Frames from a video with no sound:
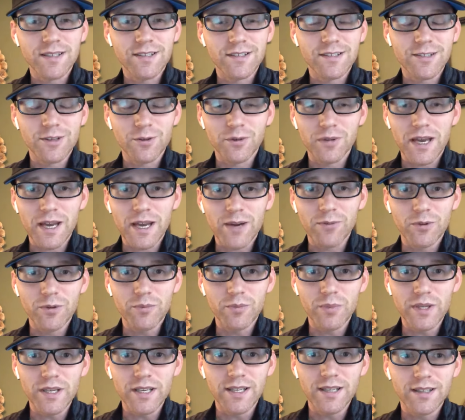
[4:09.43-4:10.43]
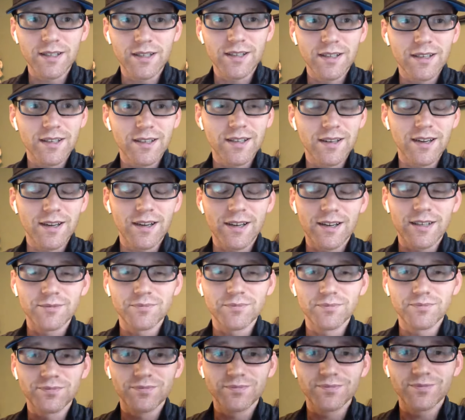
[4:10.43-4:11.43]
And so that would be
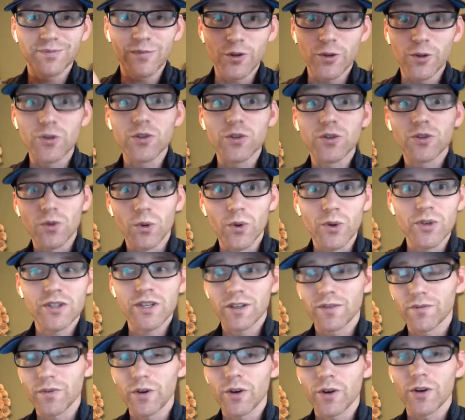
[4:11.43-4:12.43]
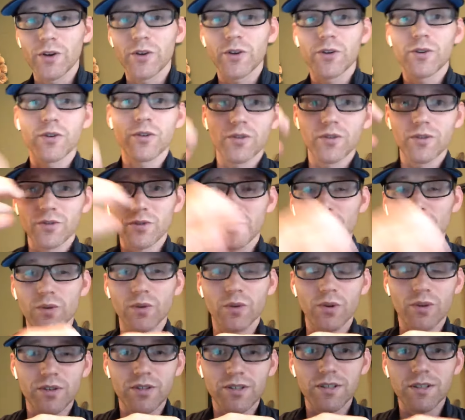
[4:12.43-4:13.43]
your source converter,
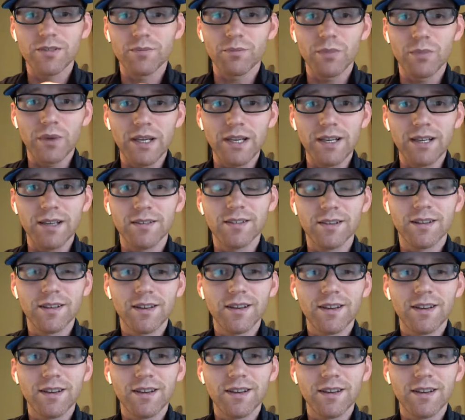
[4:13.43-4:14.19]
source being